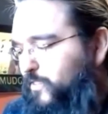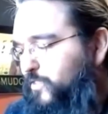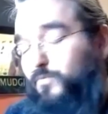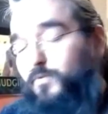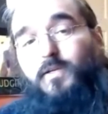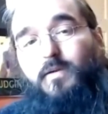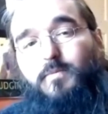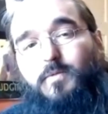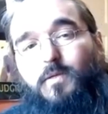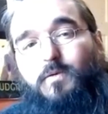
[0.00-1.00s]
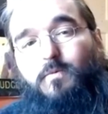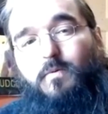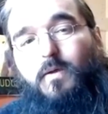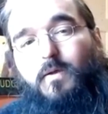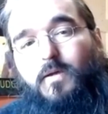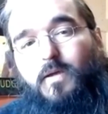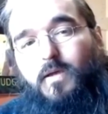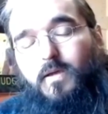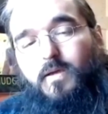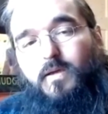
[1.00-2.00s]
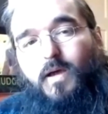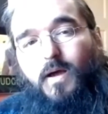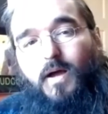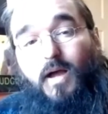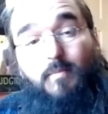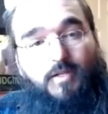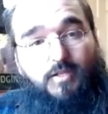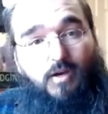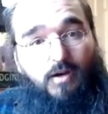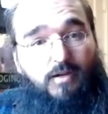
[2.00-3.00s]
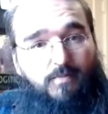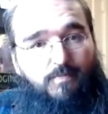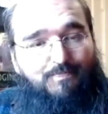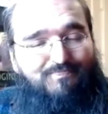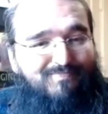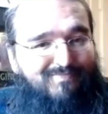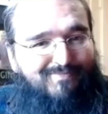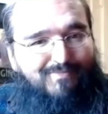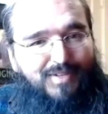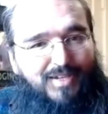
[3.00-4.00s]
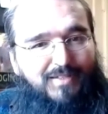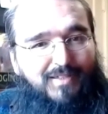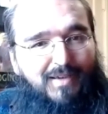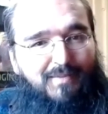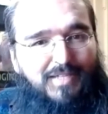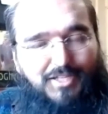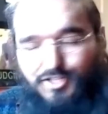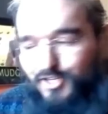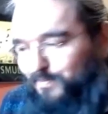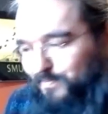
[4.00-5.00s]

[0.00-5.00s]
It's really up to you. I'm going to talk because I'm teaching.